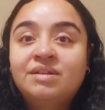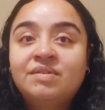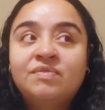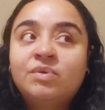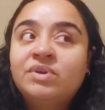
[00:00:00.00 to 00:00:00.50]

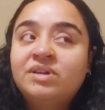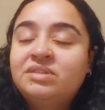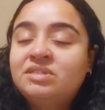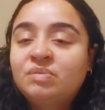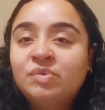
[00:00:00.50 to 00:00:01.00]
of
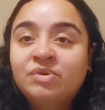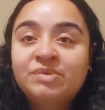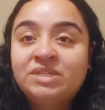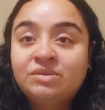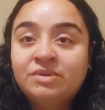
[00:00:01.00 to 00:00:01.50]
course, the more
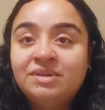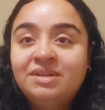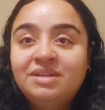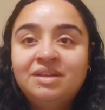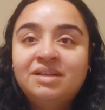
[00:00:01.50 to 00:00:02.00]
we do
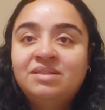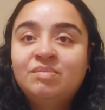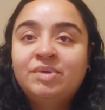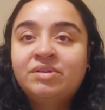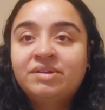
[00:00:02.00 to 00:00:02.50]
it, like the
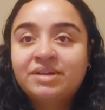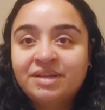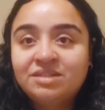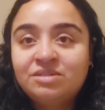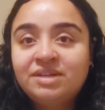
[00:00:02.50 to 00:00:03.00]
better it
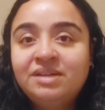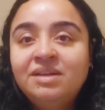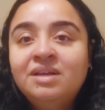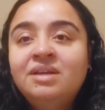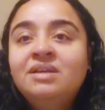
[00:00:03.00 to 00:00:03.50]
gets, right?
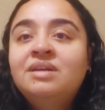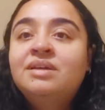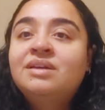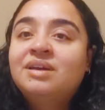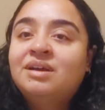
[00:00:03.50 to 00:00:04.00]

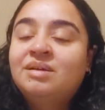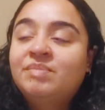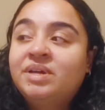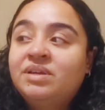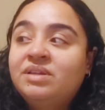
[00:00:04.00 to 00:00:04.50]

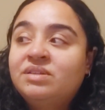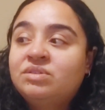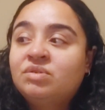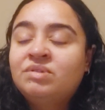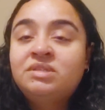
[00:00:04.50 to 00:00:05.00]
Um,
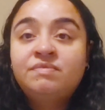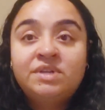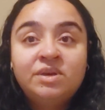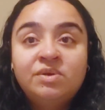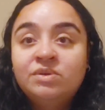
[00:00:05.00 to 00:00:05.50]
so these
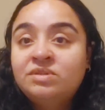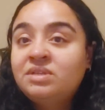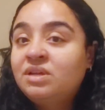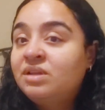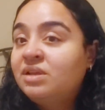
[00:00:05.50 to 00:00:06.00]

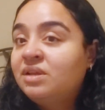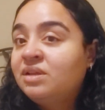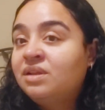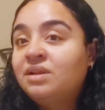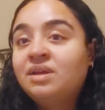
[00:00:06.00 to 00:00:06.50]
videos,
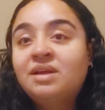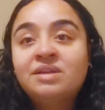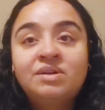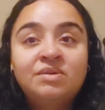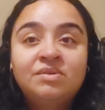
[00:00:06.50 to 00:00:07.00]

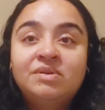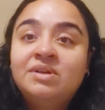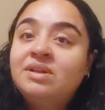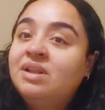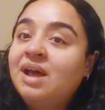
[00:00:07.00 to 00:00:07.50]
you know,
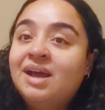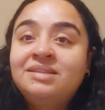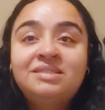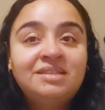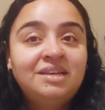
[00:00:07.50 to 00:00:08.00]
I
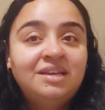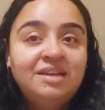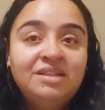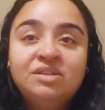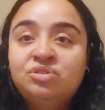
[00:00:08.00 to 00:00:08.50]

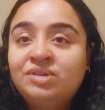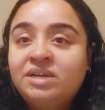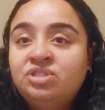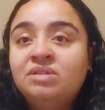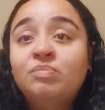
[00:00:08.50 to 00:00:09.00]
see the
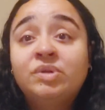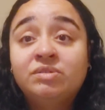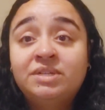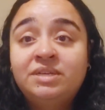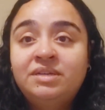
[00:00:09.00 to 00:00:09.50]
traction
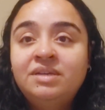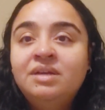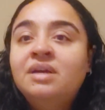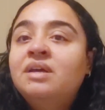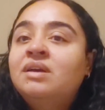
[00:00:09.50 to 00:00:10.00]
building
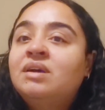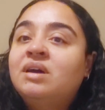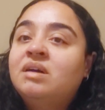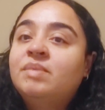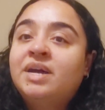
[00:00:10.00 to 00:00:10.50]

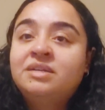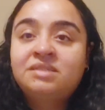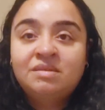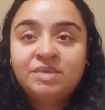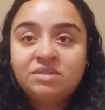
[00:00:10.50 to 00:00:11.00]
um, I
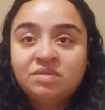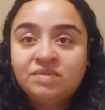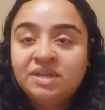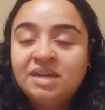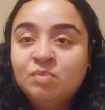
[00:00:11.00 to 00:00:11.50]
see
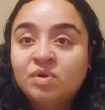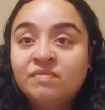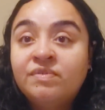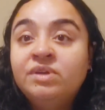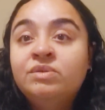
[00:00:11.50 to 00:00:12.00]
myself getting more
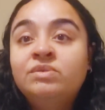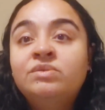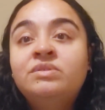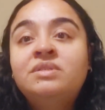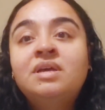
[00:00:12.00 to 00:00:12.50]

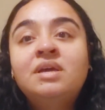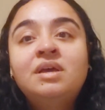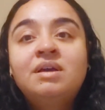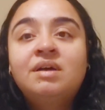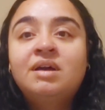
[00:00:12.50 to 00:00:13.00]
views.
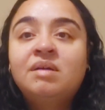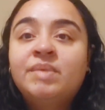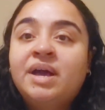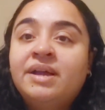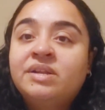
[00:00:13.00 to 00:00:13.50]

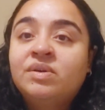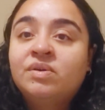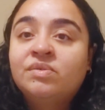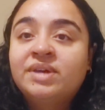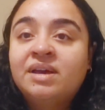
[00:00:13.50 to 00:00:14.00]
Um, I
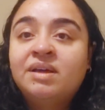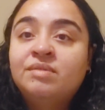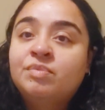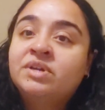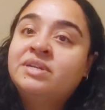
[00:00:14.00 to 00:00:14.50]
know that
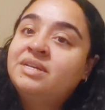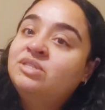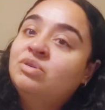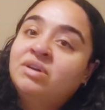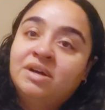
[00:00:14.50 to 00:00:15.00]
we're going to get
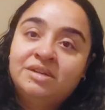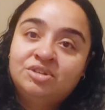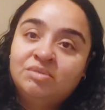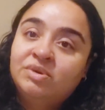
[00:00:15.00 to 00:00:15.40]
to 100,